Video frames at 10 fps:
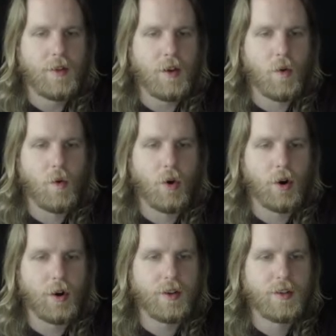The
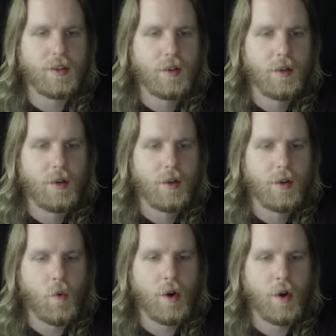orcs
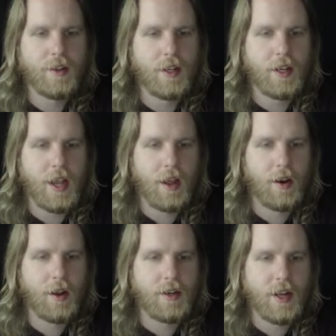once
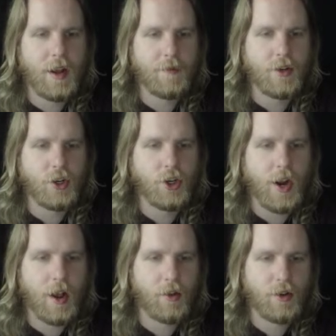again attempt to
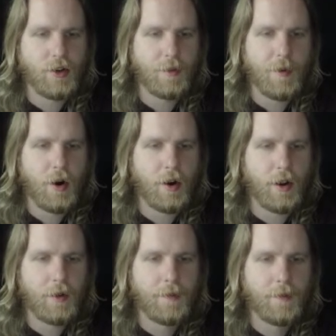challenge the
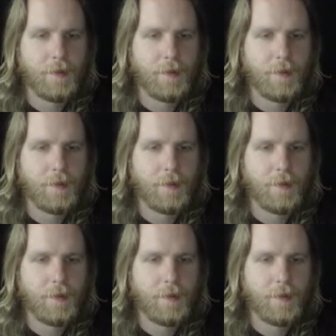party.